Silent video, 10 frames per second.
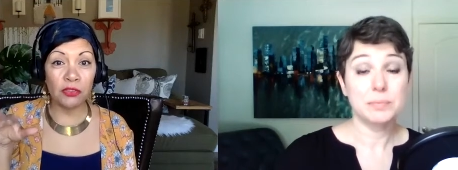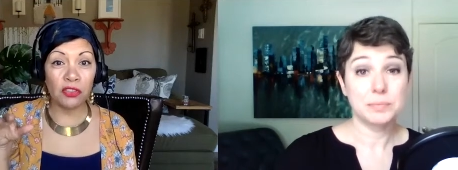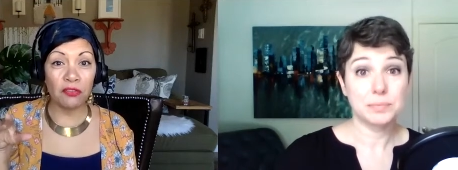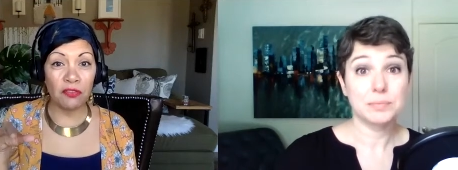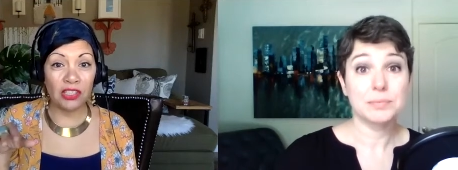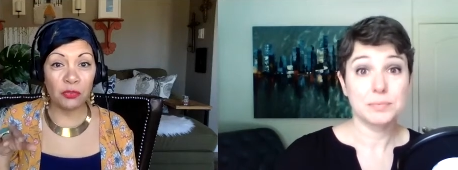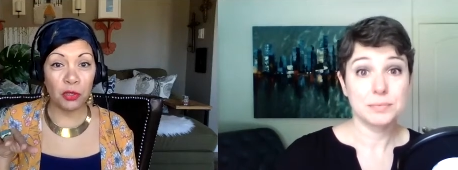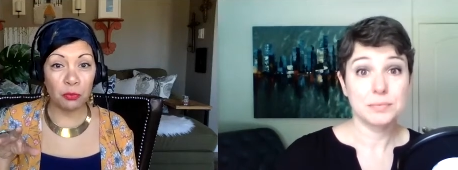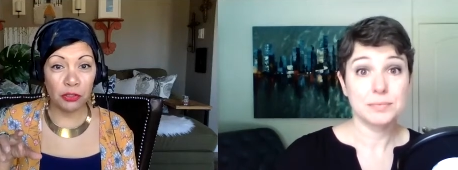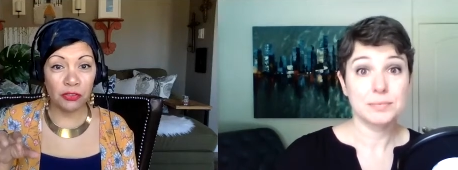Speaker 1: the Facebook
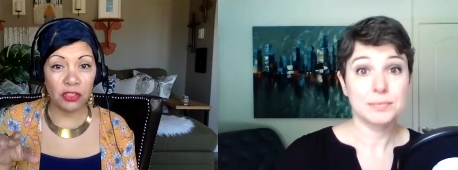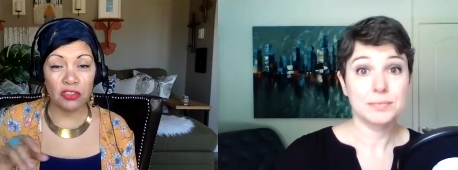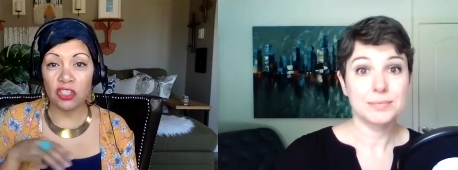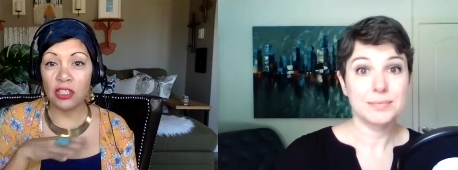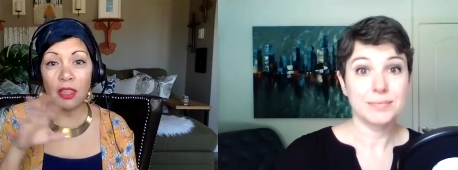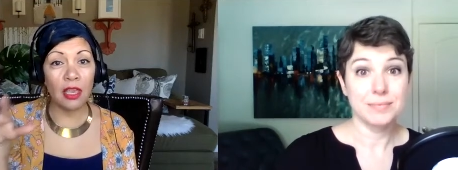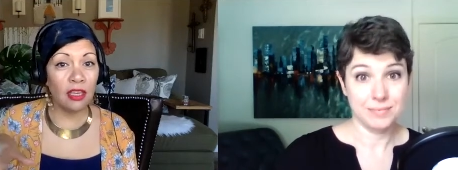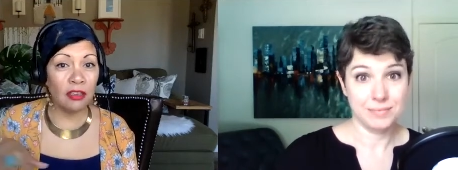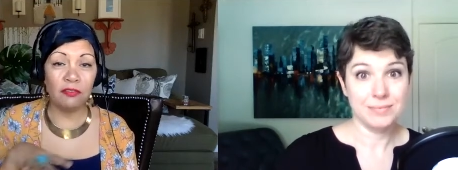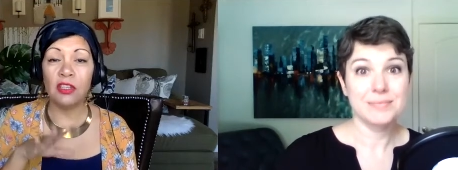person. She mm-hmm. loved
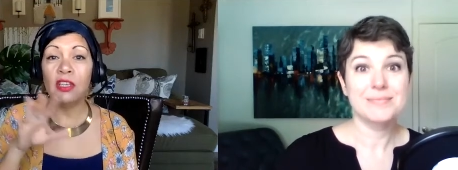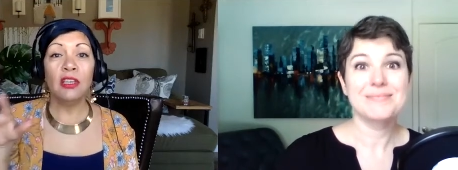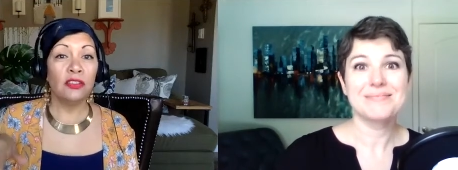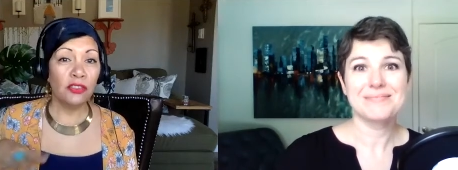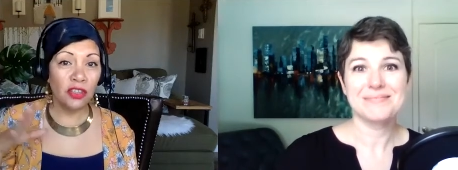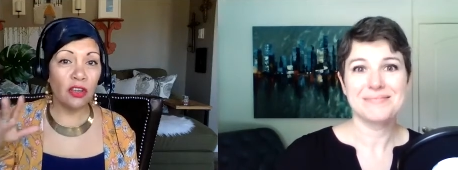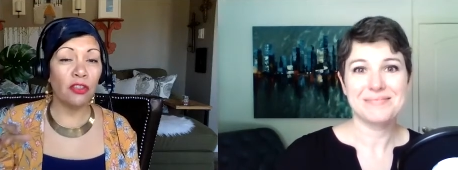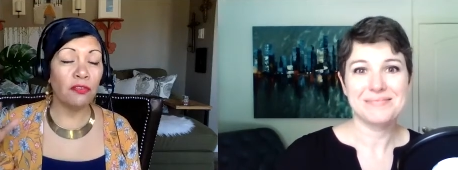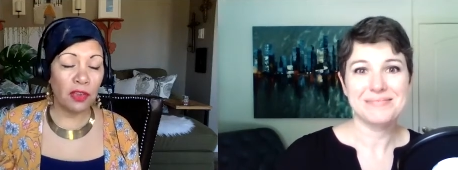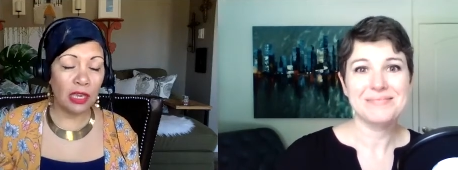mm-hmm. to see all the
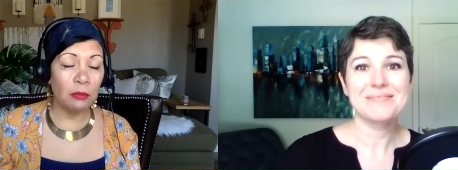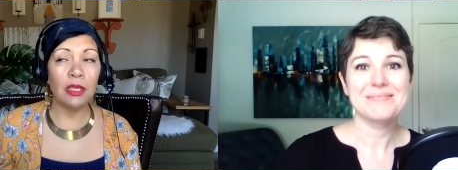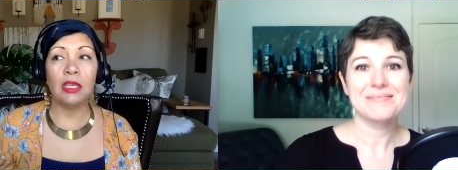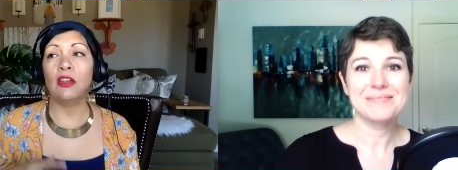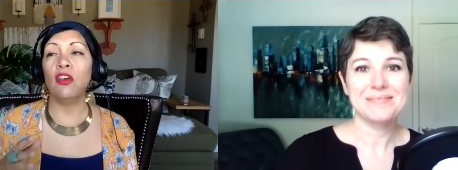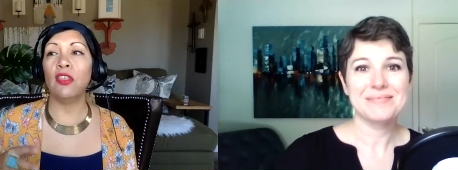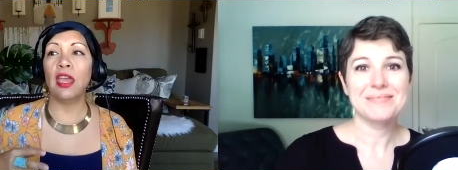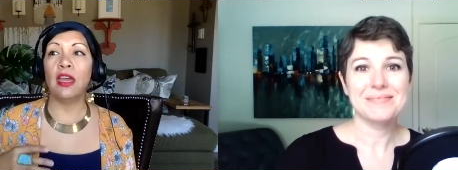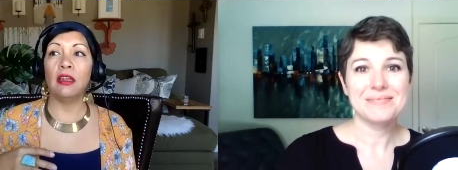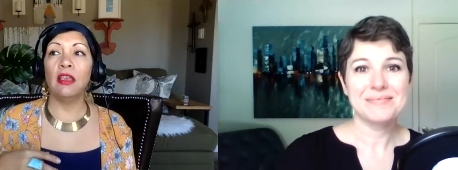family and all
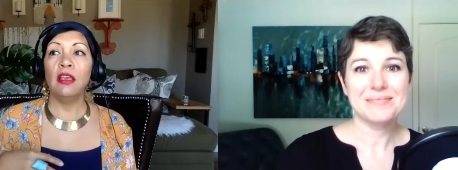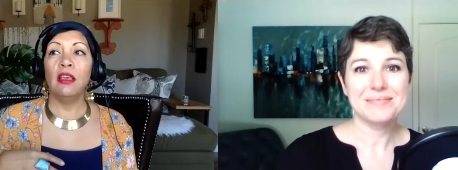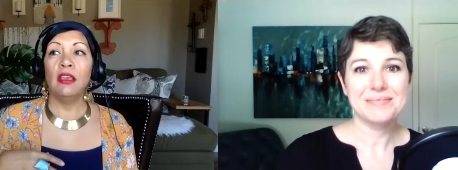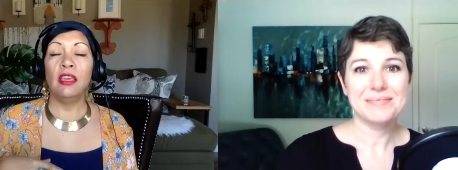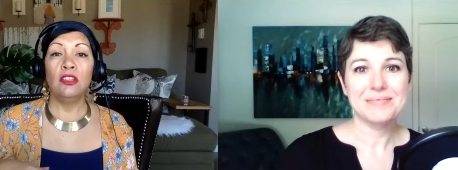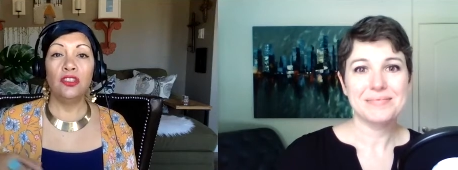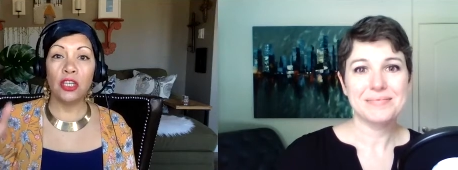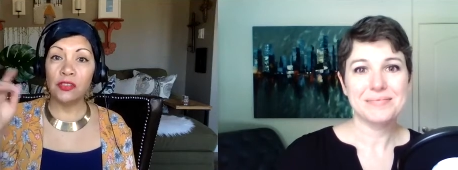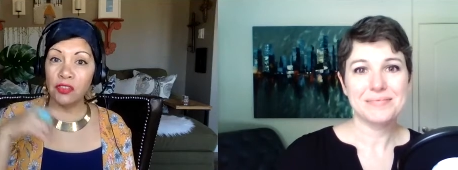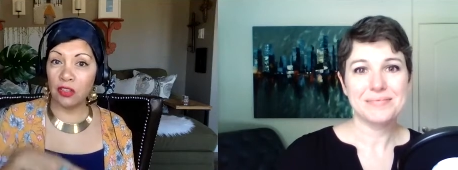that. He
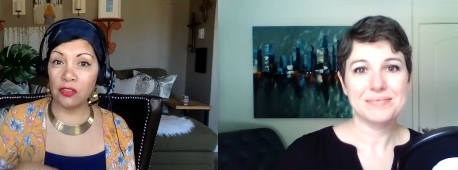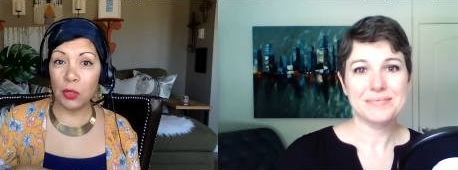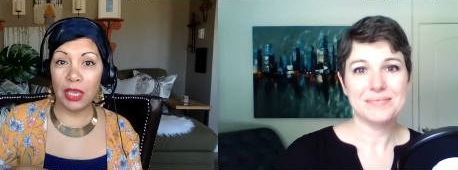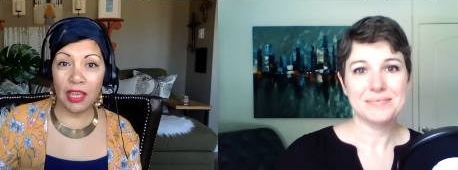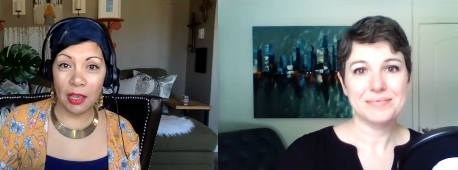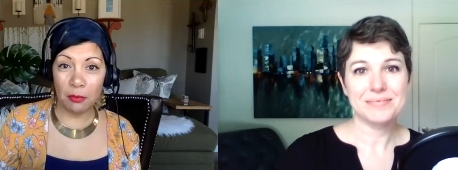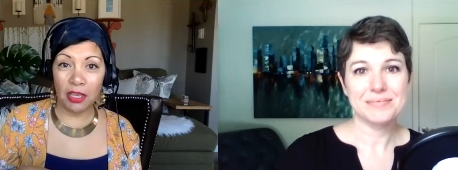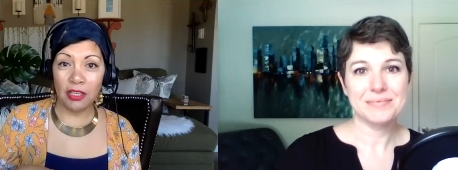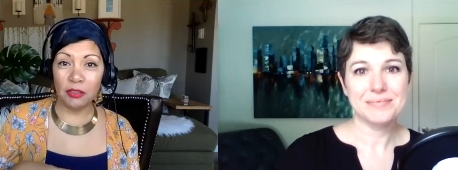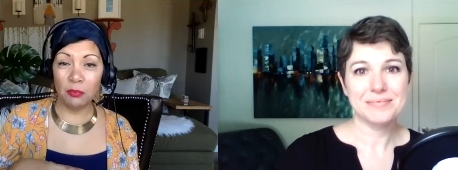just this weekend at my
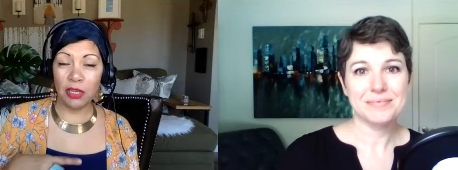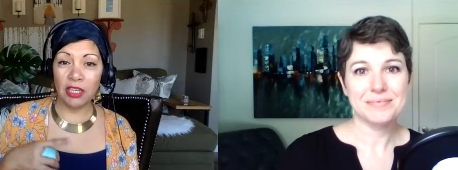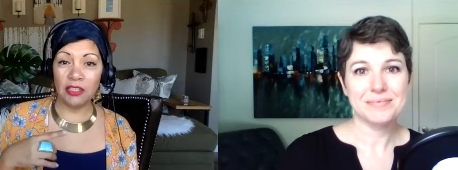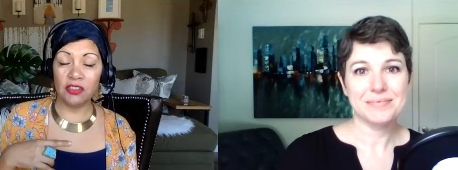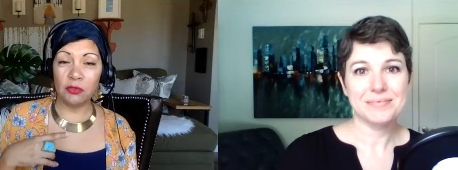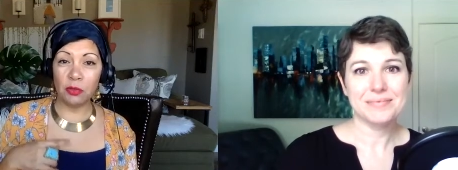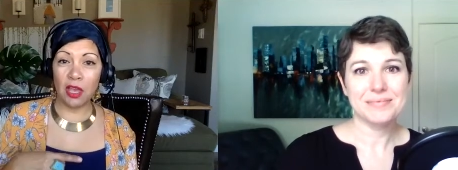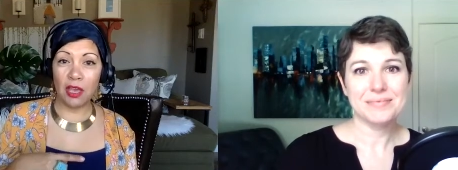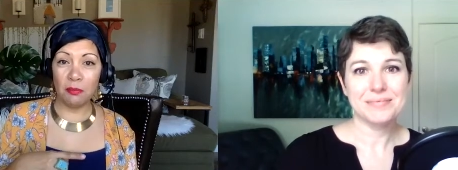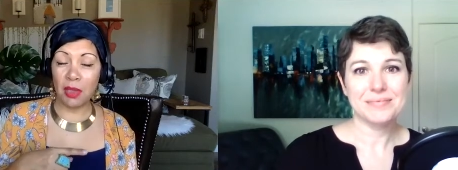my niece's
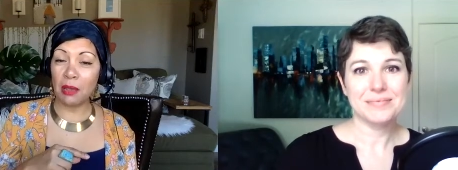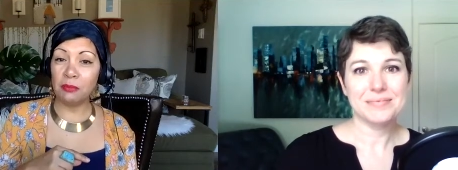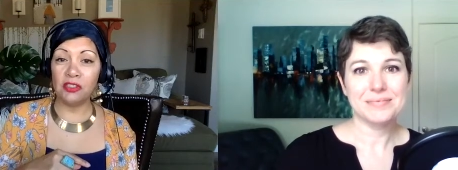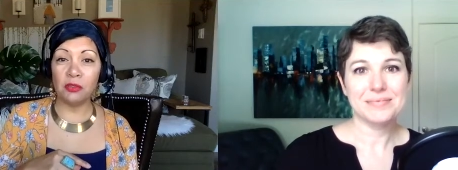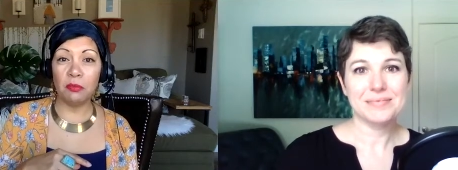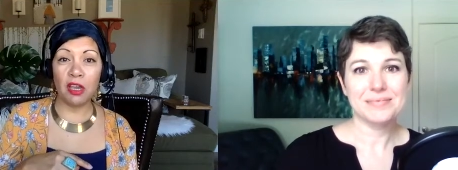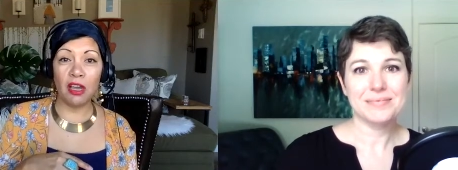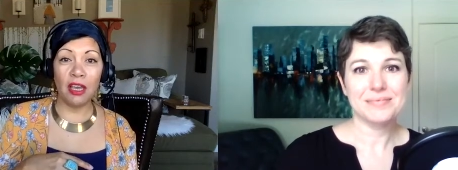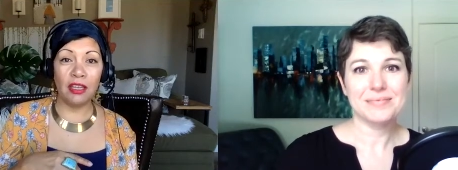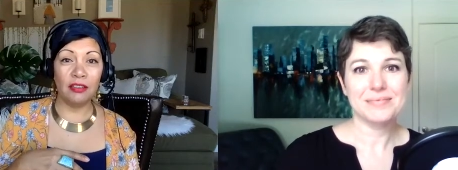uh, baptism
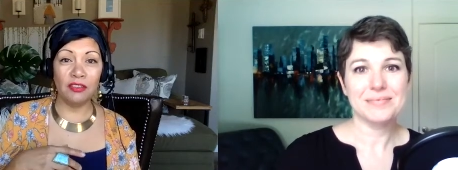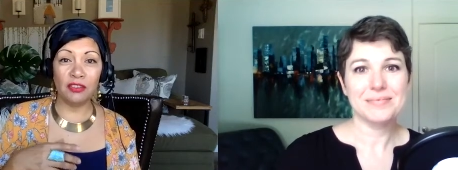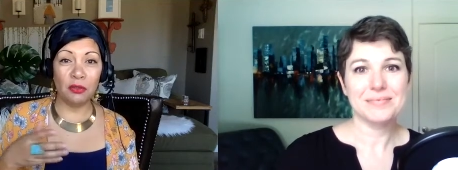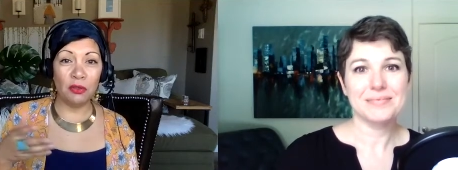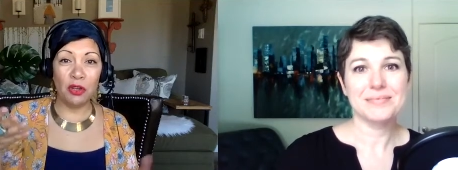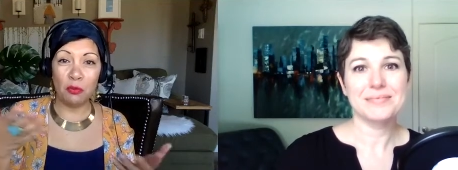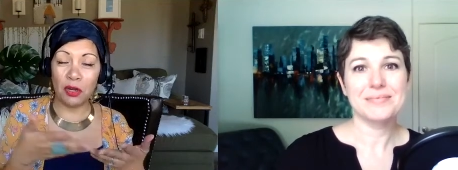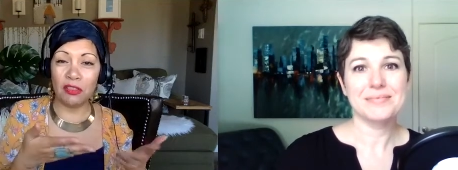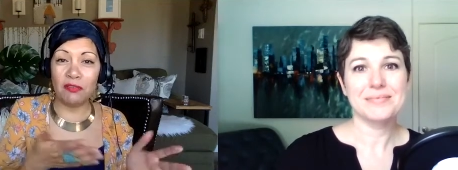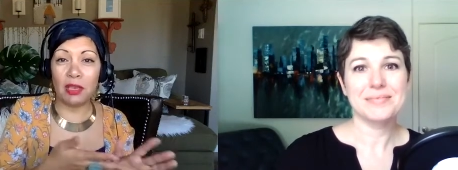got, you know, one of the
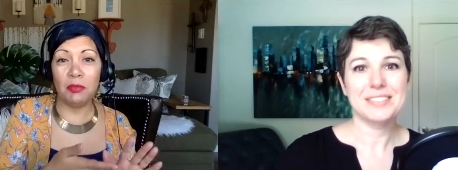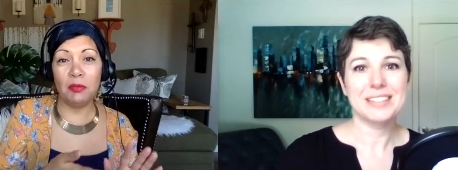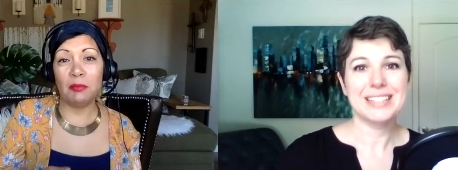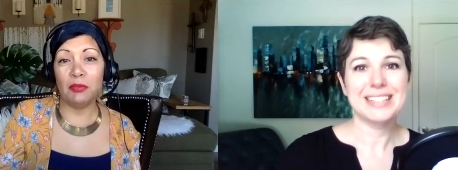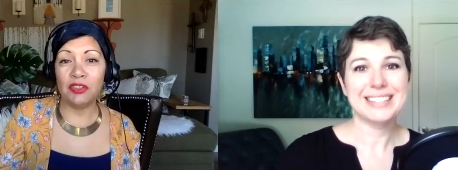family members